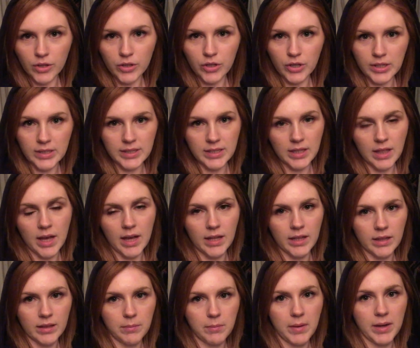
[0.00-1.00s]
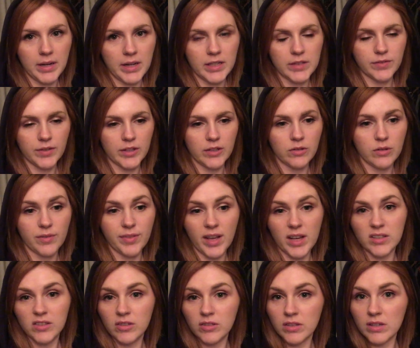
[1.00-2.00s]
you can see that in my next video. If
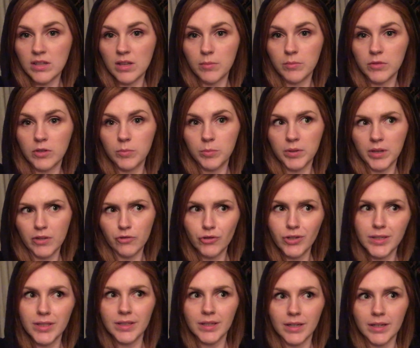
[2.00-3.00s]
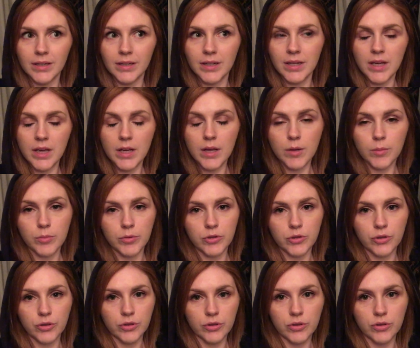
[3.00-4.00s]
that sounds like something you'd be interested in, be
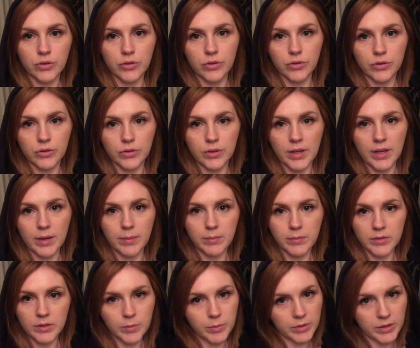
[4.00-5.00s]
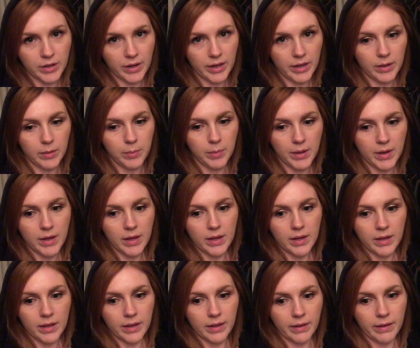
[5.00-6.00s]
sure to subscribe
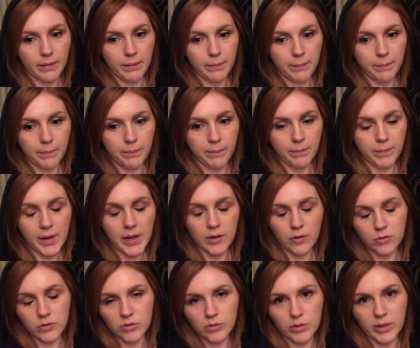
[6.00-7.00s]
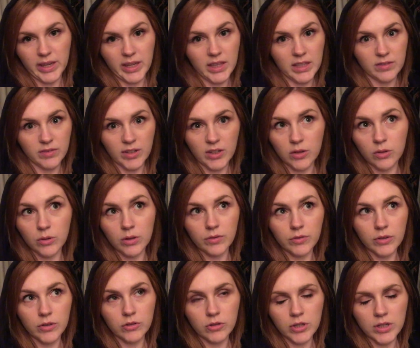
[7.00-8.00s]
and also like this video
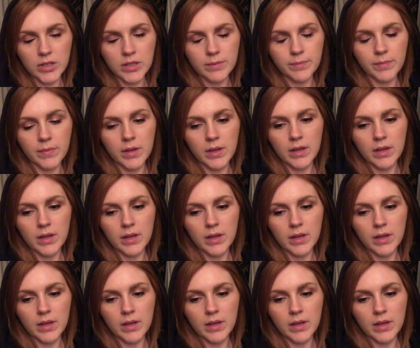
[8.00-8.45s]
if you enjoyed it.